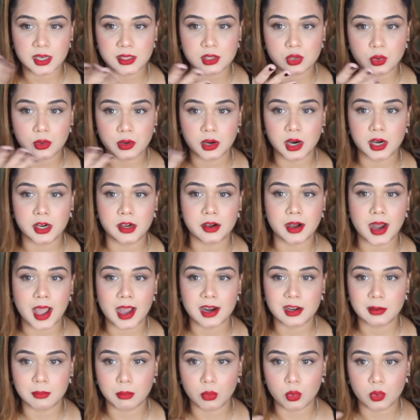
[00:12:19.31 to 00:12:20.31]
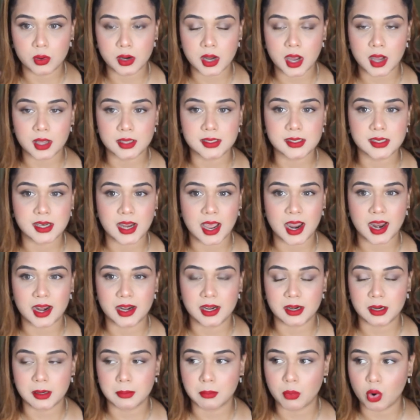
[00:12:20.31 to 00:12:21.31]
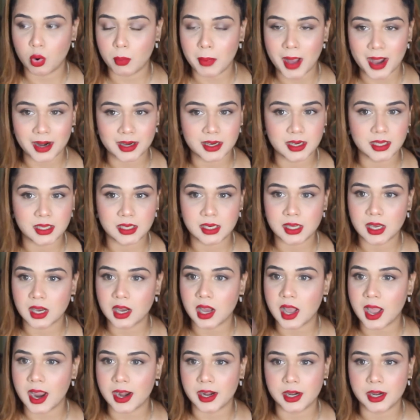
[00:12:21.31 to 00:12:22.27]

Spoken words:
it's going to attract more dust and more bacteria,